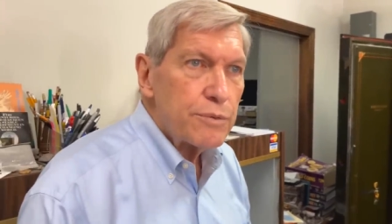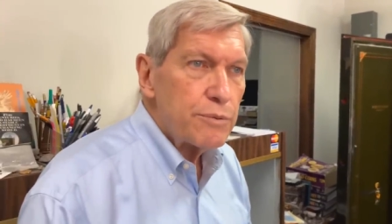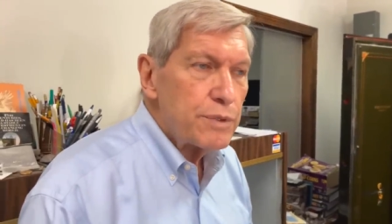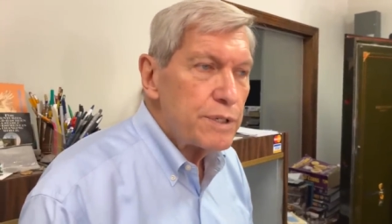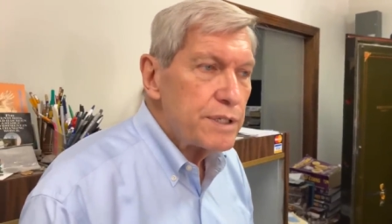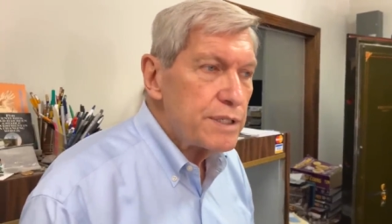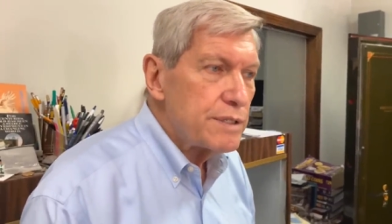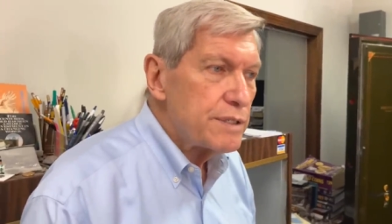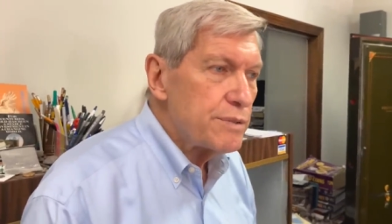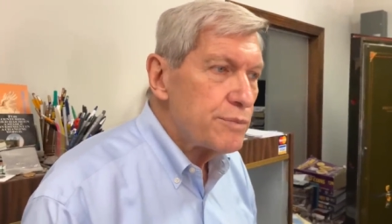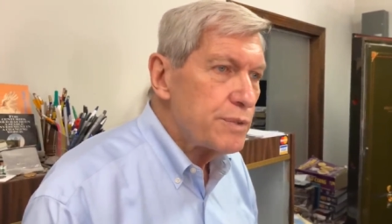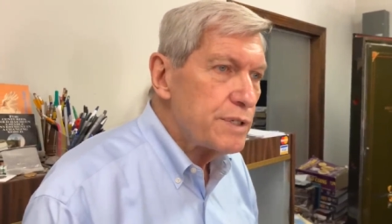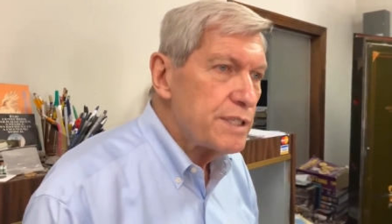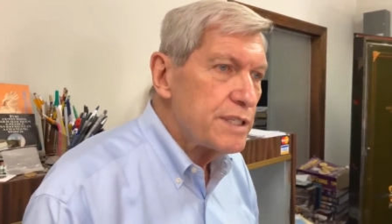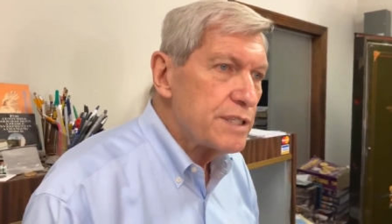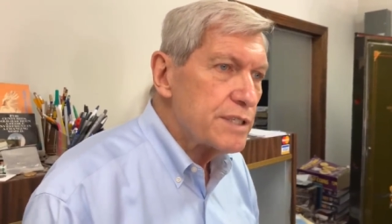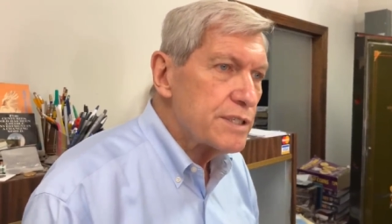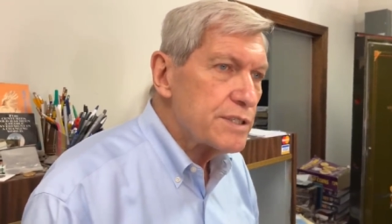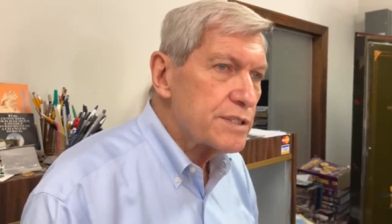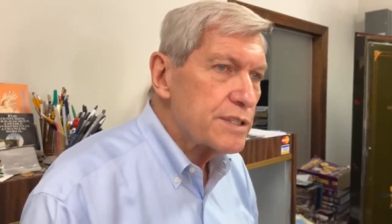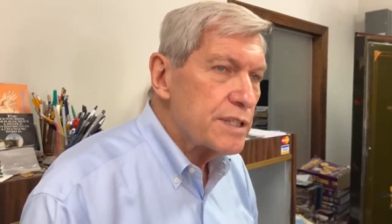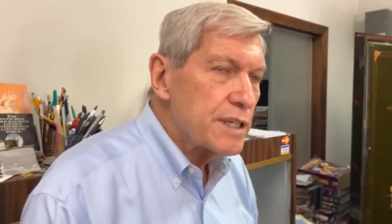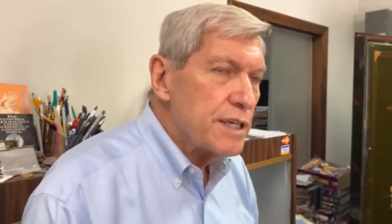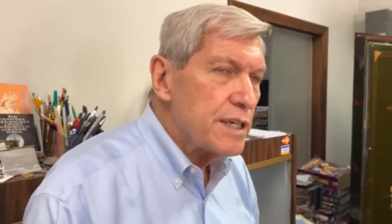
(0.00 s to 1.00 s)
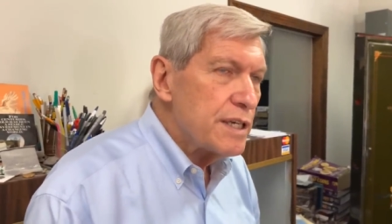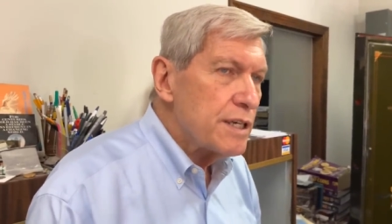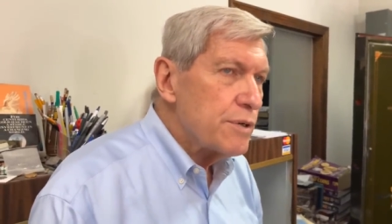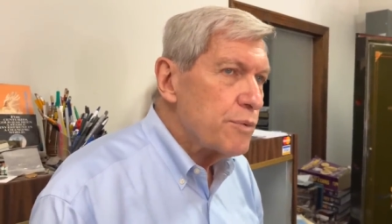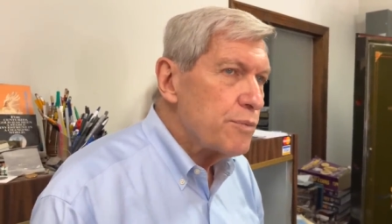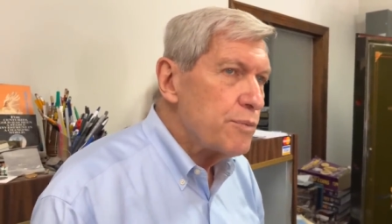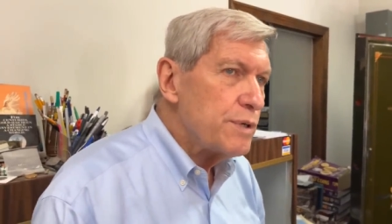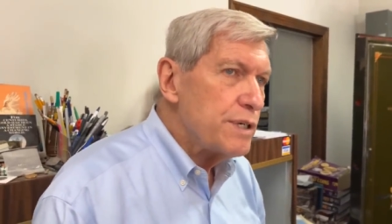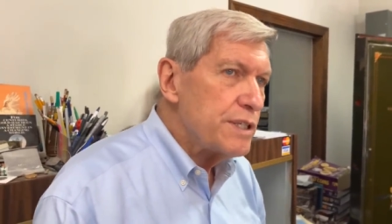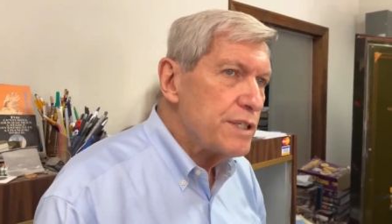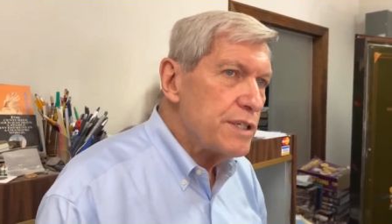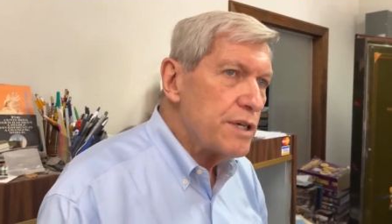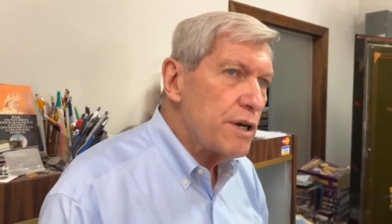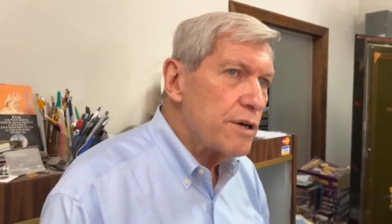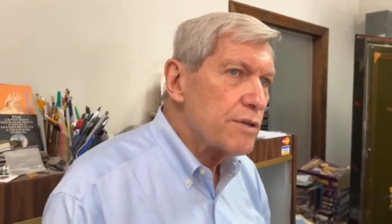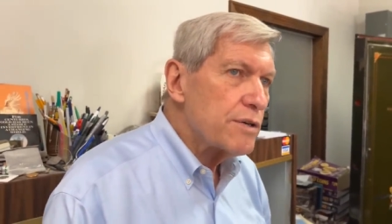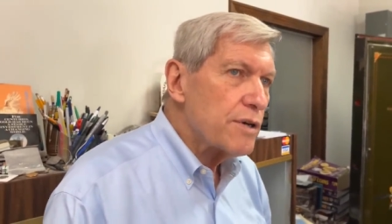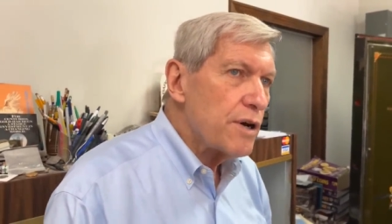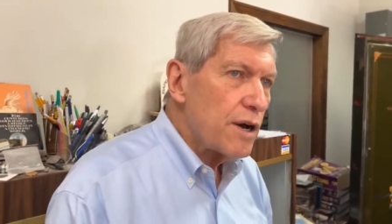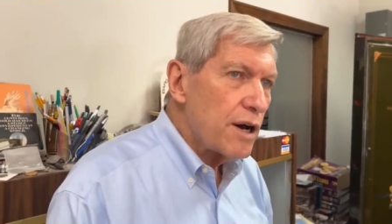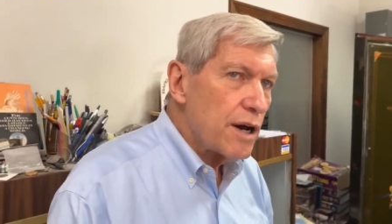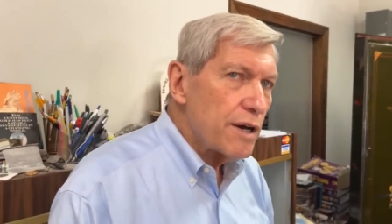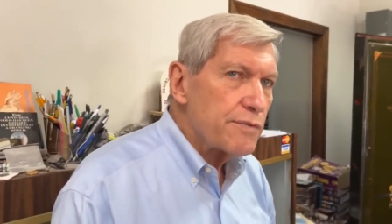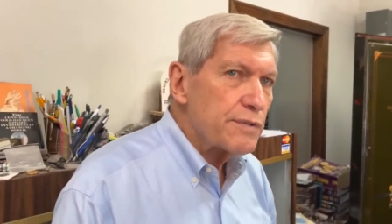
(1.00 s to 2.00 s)
than we, I thought. We just, that's great. We
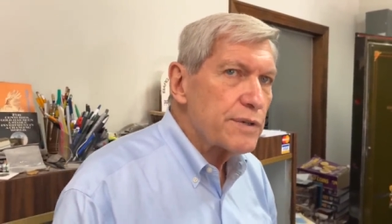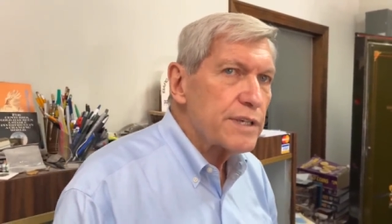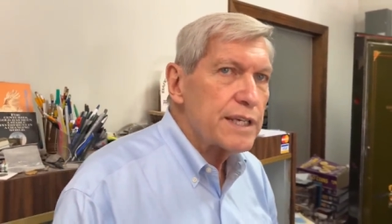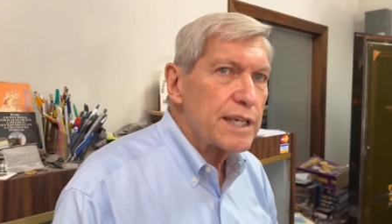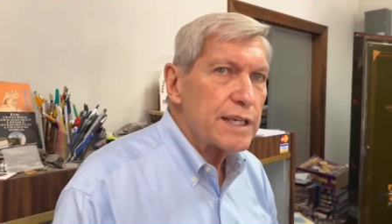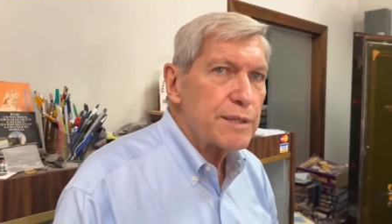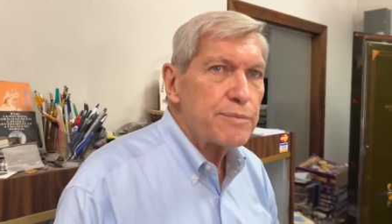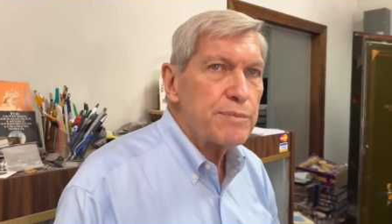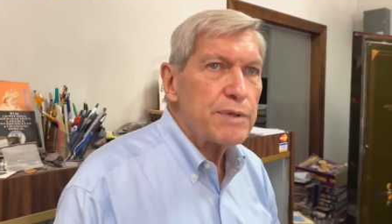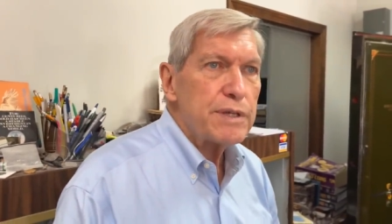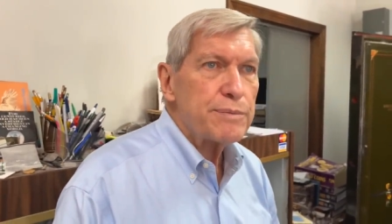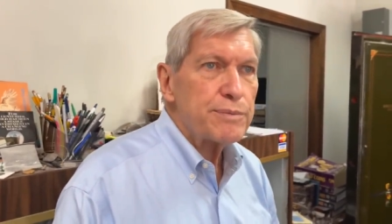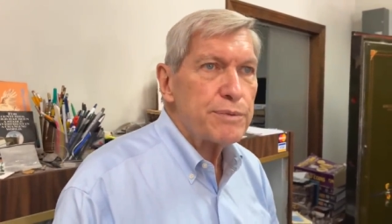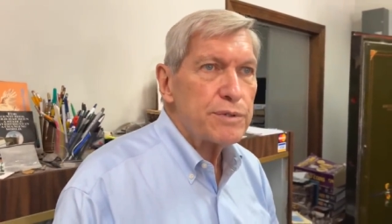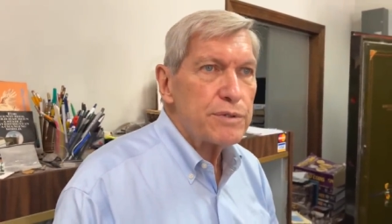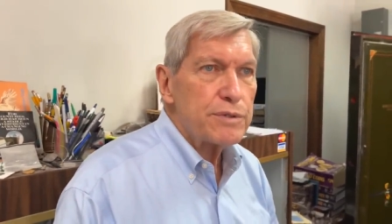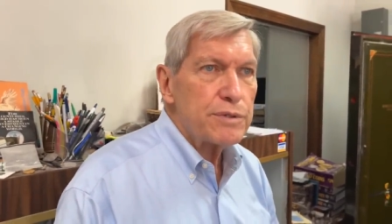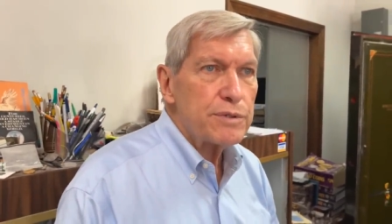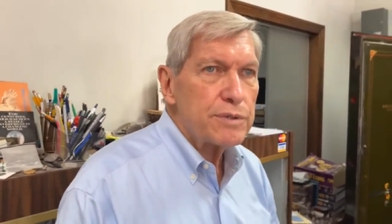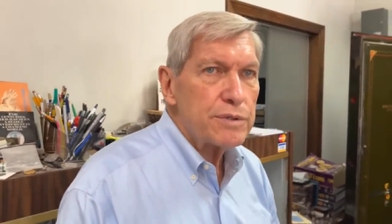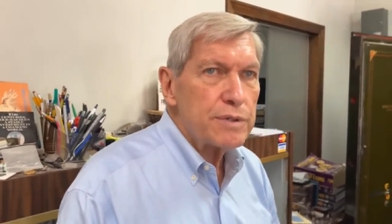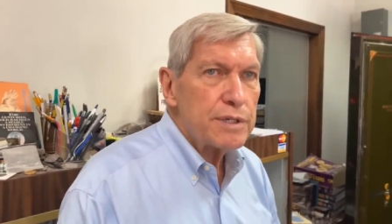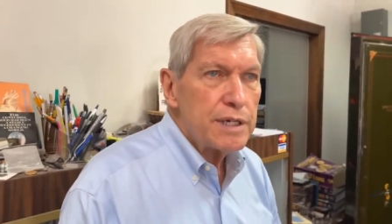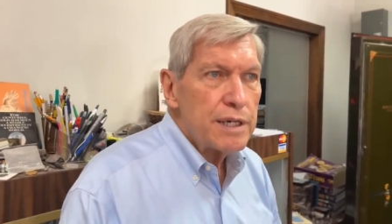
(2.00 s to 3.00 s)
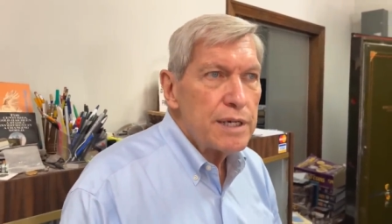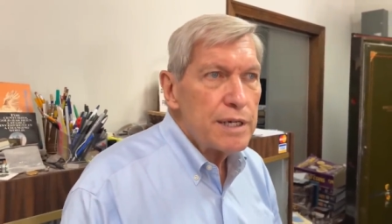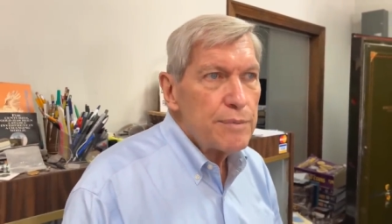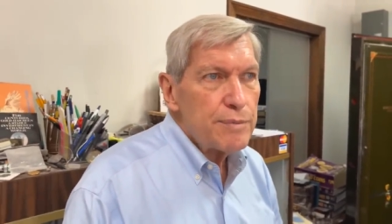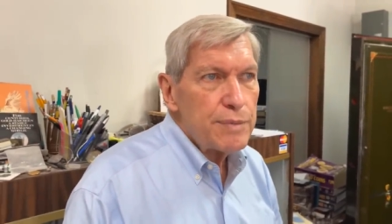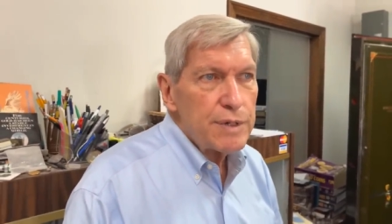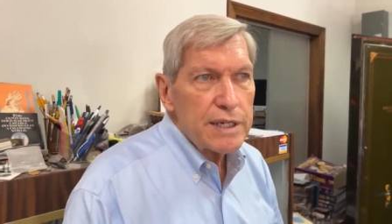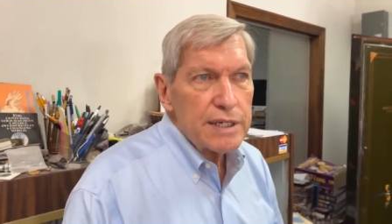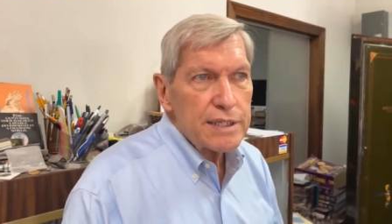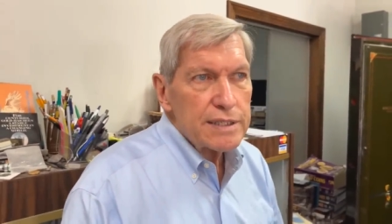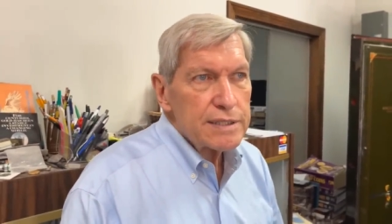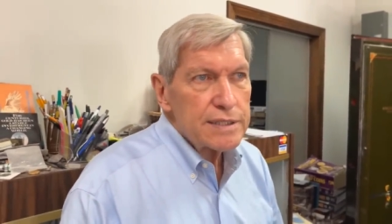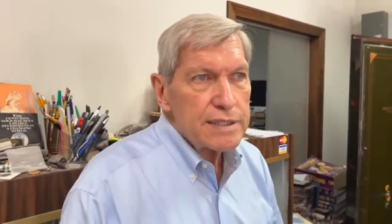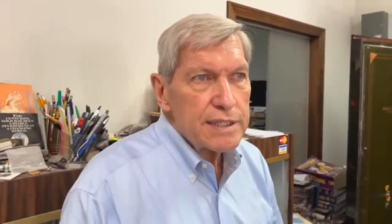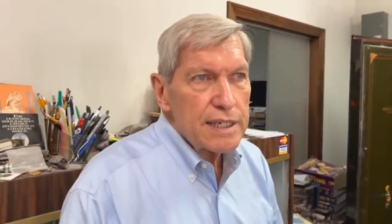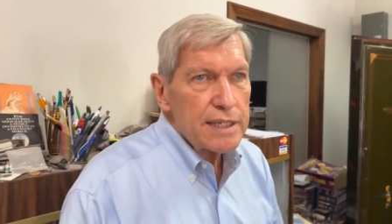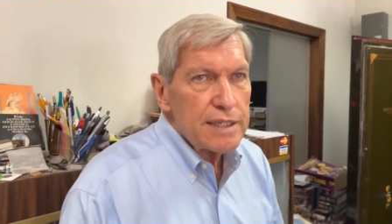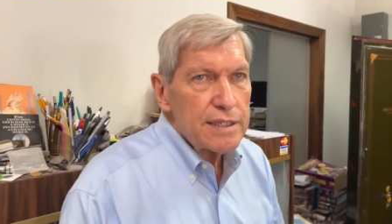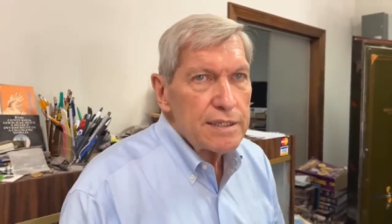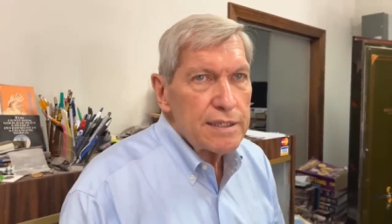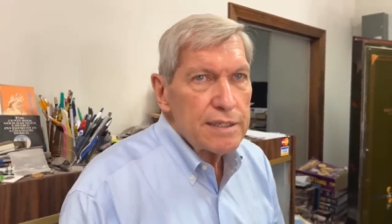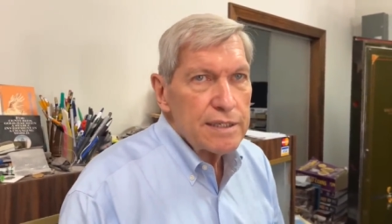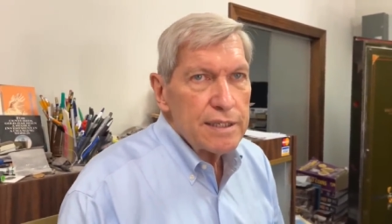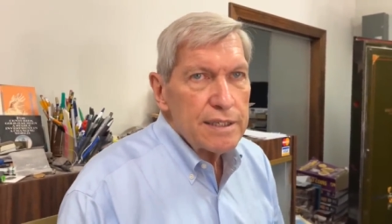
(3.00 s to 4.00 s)
don't often get people who, because
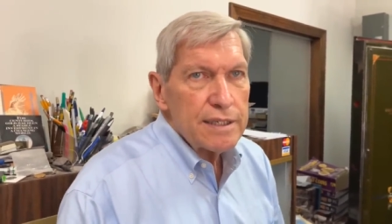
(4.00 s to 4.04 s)
they